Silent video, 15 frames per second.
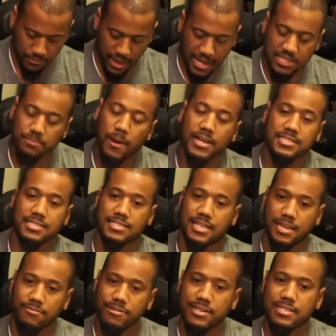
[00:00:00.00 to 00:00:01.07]
Xbox
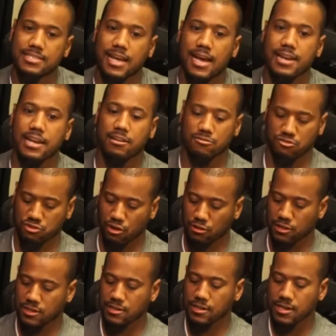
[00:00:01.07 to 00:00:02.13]
did redesign their
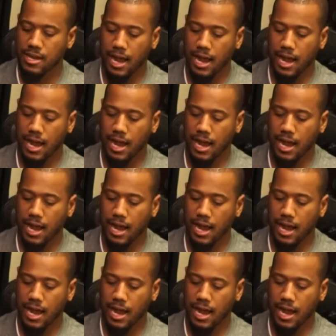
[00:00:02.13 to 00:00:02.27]
controller.